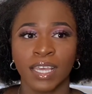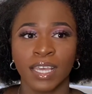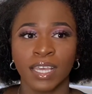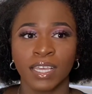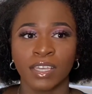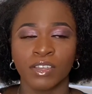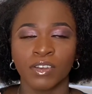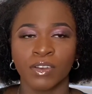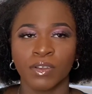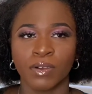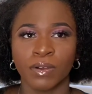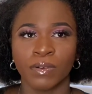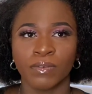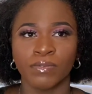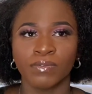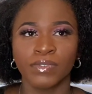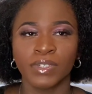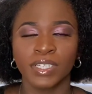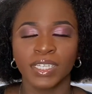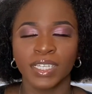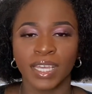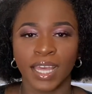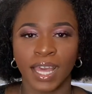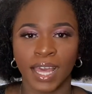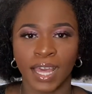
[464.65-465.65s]
you know,
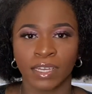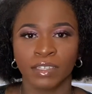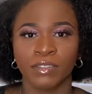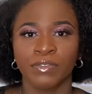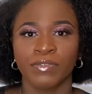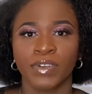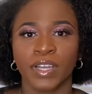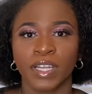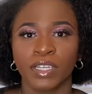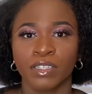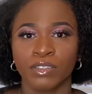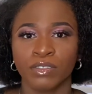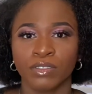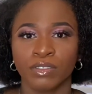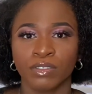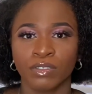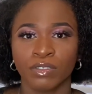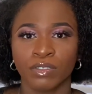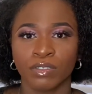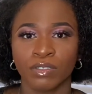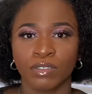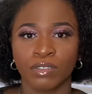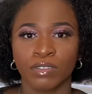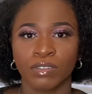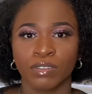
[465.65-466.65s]
really add value
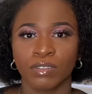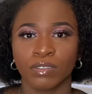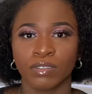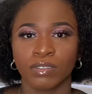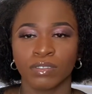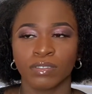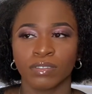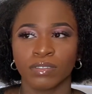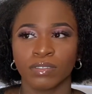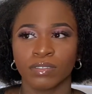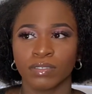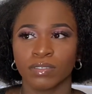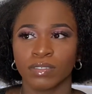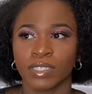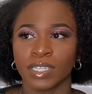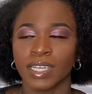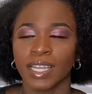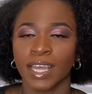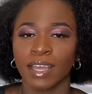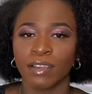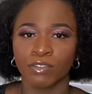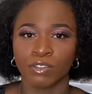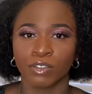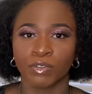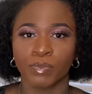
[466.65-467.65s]
to the
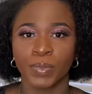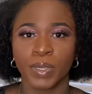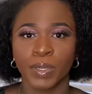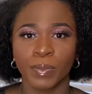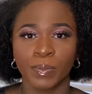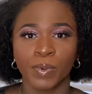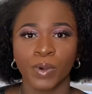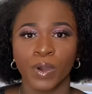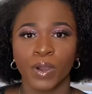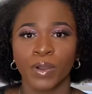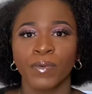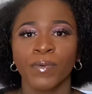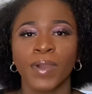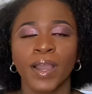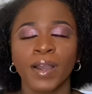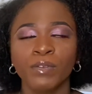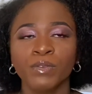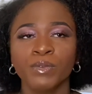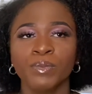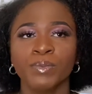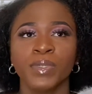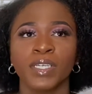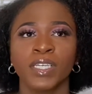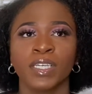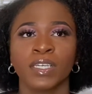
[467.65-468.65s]
lives of people
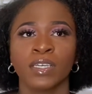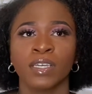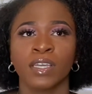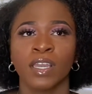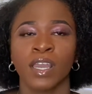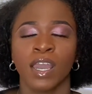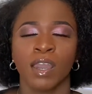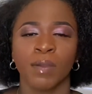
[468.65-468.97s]
around me.